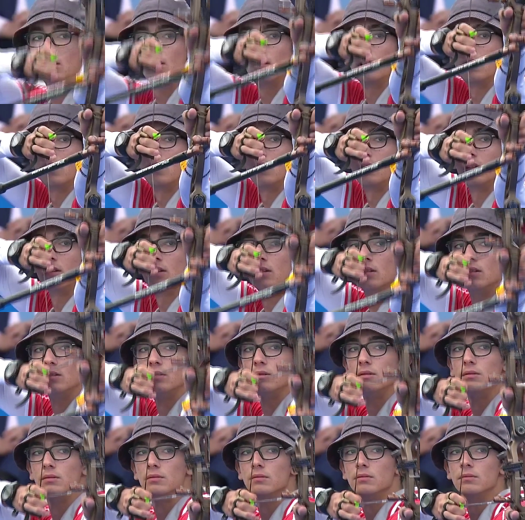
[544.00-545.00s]

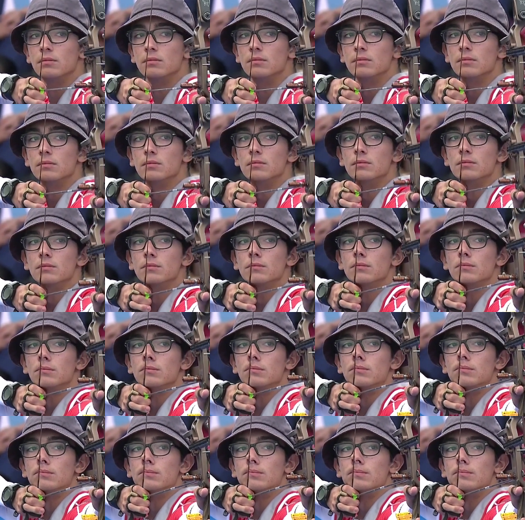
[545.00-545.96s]
Nothing is said.